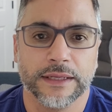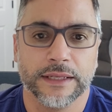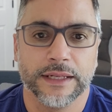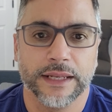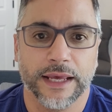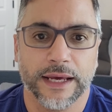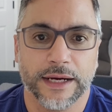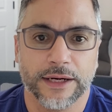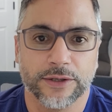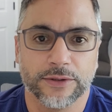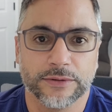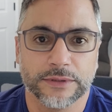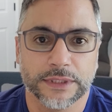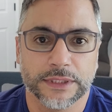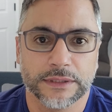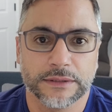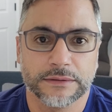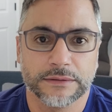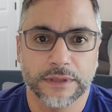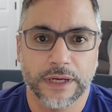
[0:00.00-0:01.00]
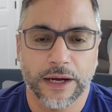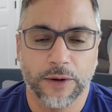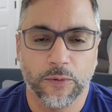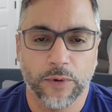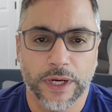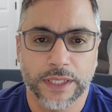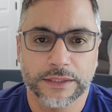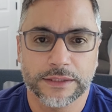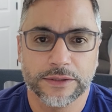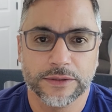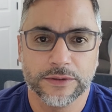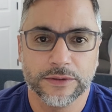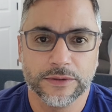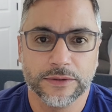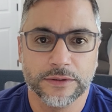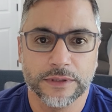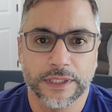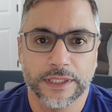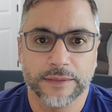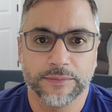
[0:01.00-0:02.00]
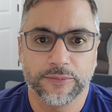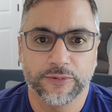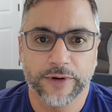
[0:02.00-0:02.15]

Now, I want to